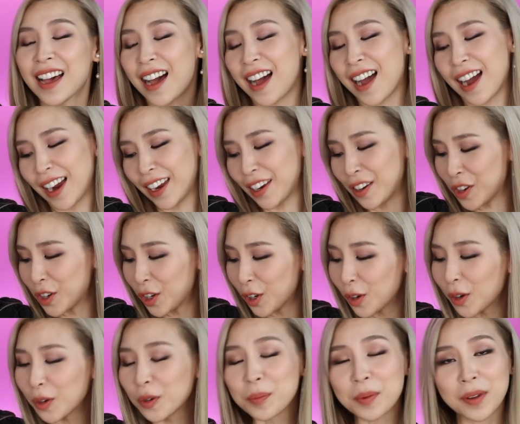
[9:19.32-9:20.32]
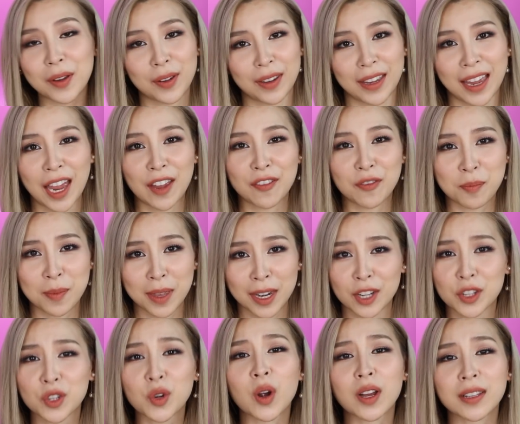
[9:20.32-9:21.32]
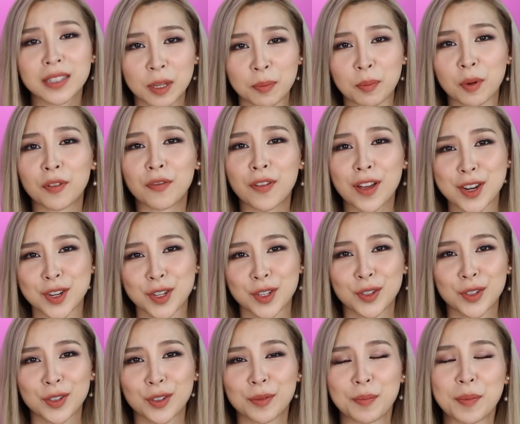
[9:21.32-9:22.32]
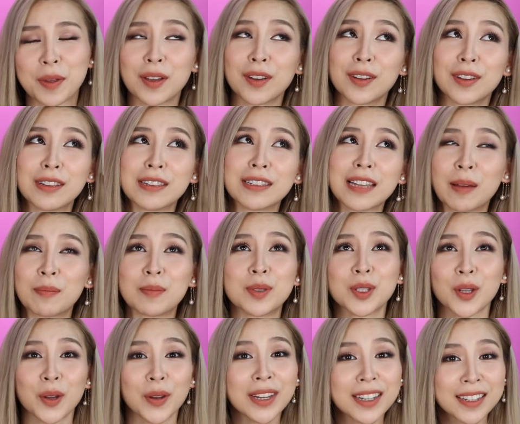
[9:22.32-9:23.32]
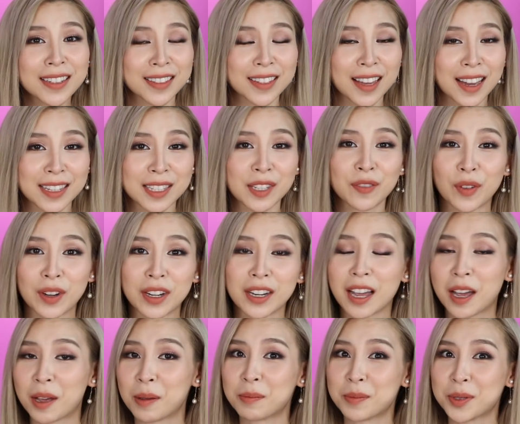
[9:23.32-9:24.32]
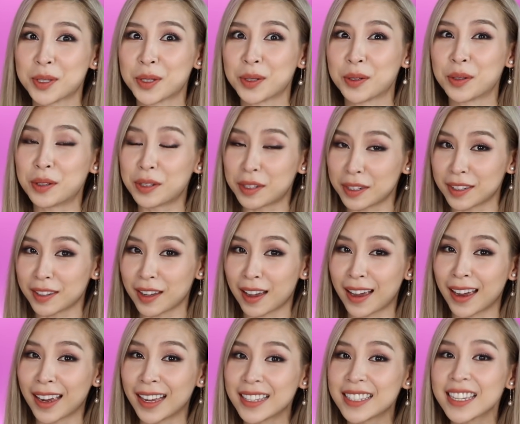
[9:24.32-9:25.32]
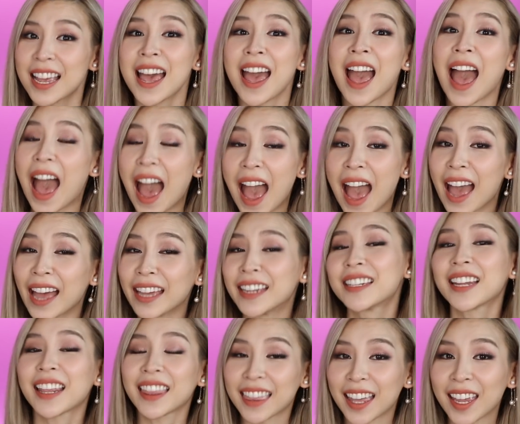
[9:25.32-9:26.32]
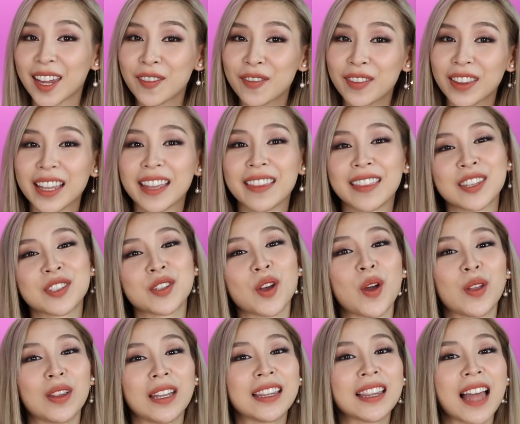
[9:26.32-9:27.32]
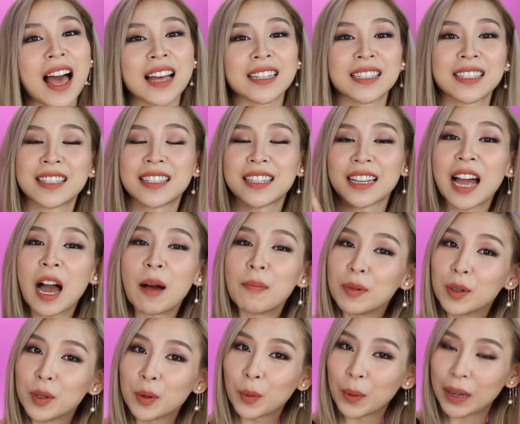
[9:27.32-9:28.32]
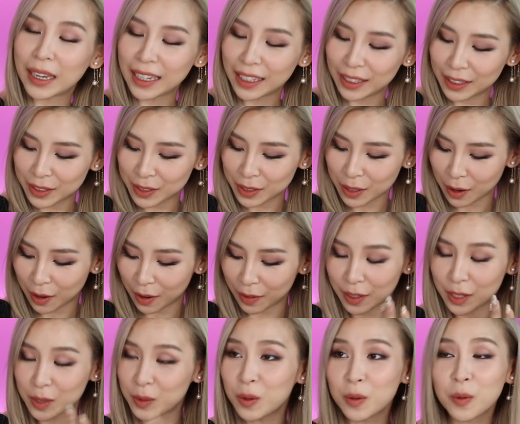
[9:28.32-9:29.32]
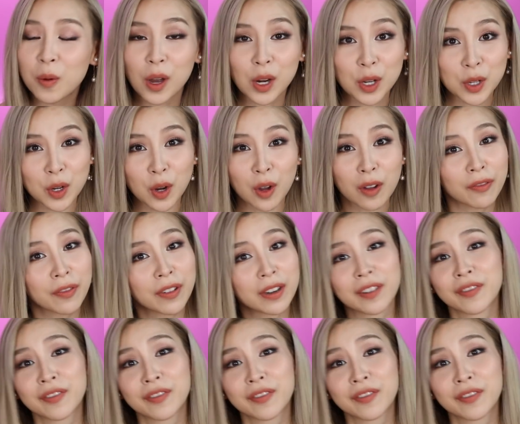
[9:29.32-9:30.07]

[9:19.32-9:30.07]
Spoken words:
I knew it would be okay for me to trust a professional because I'm so indecisive when it comes to designs. And thankfully, this only lasts a couple of weeks, so this will wash off.